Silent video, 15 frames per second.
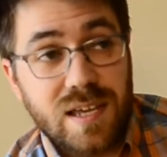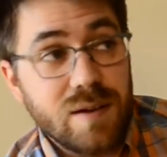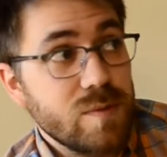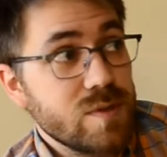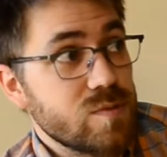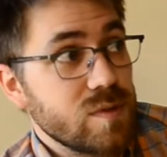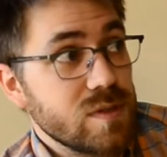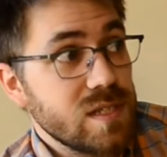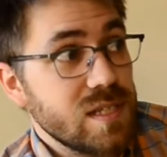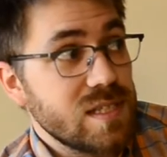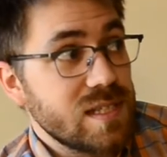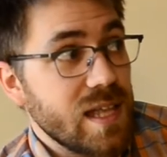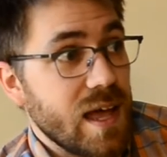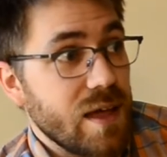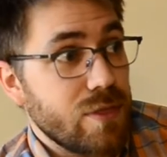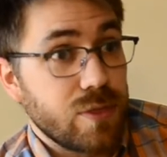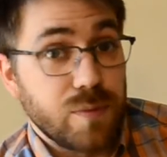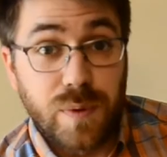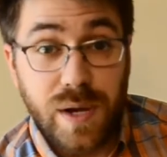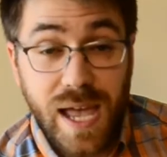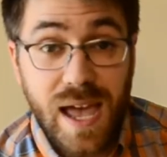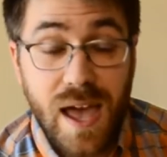It was released at
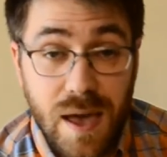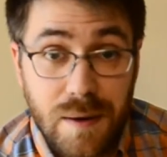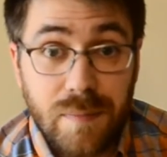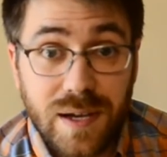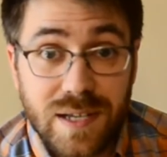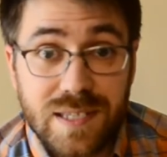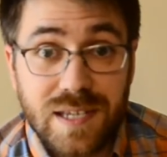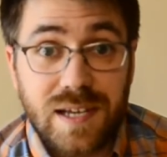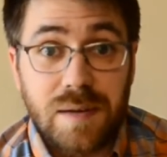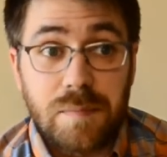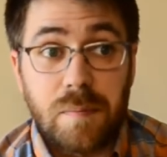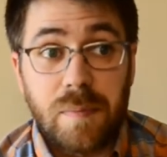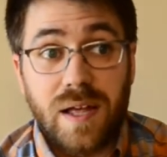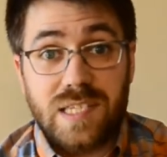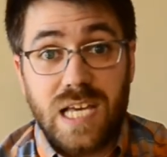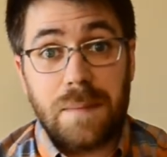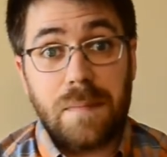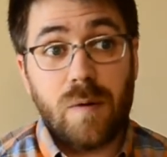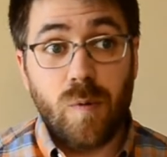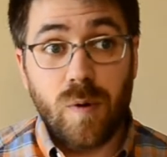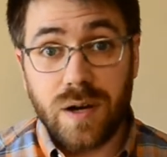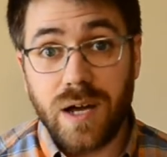3 a.m. my time, and by the time I
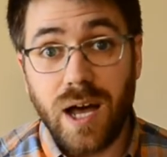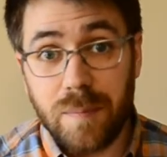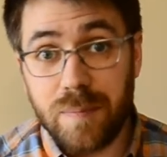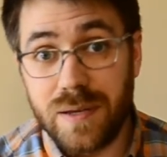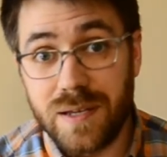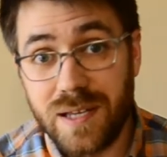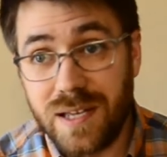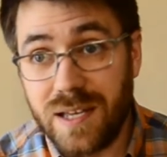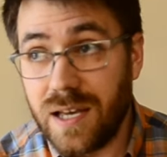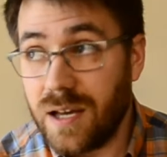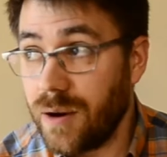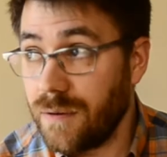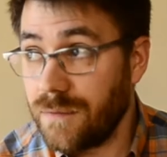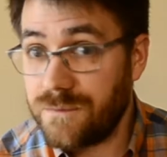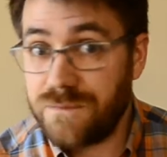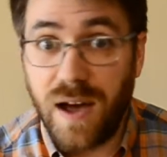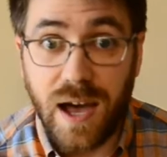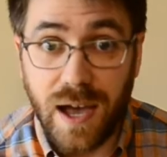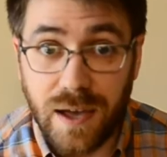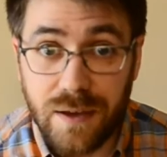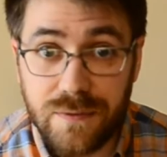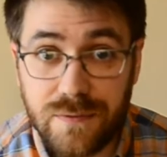woke up, around
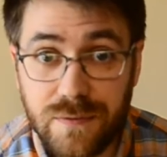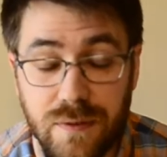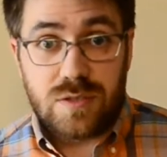5,